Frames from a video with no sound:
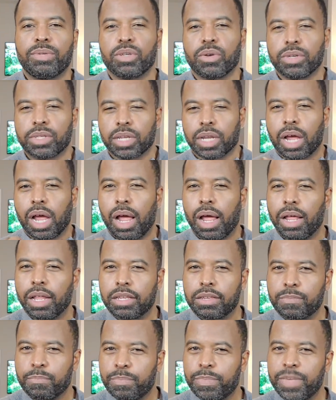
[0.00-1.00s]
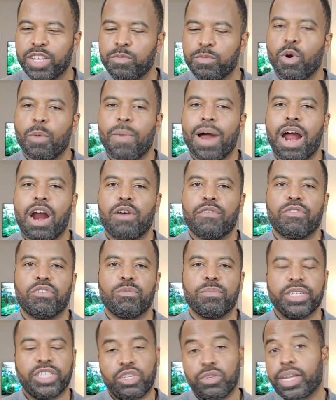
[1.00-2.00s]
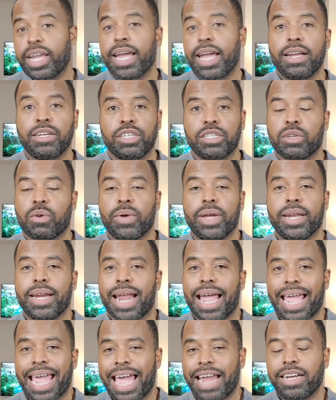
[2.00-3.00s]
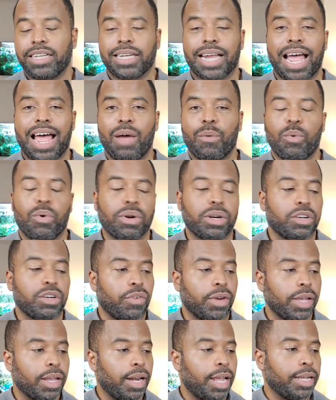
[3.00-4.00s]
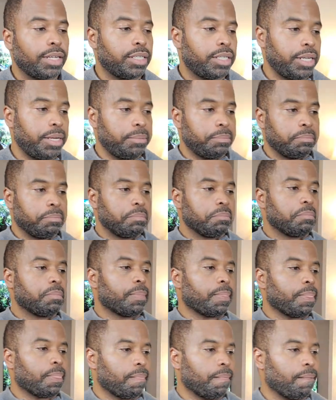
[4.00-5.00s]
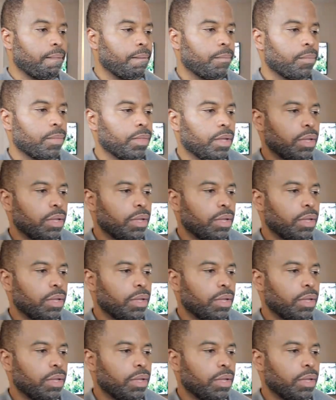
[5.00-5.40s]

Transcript: So it's, a, a, it's more powerful, but you can just go ahead and add it to hot water, drink it like a tea. Mm-hmm.